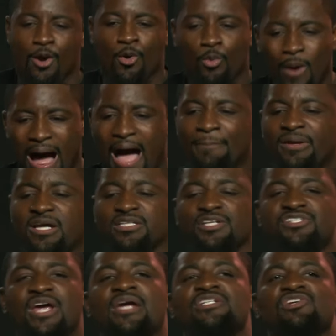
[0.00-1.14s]
Why? Because a
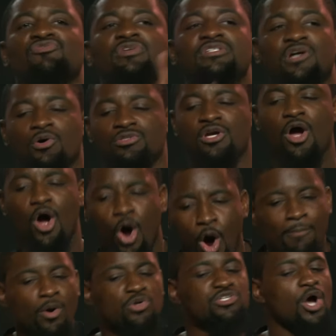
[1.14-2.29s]
change in result
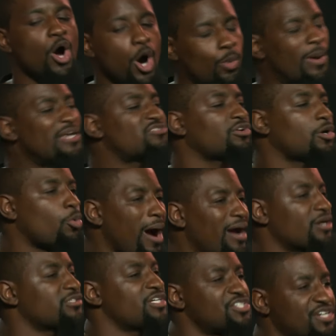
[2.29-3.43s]
almost always
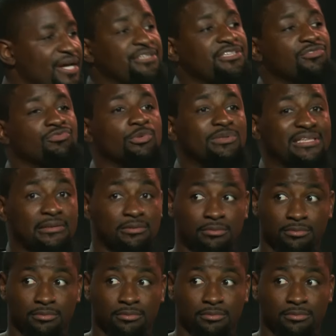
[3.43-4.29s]
requires a change in routine.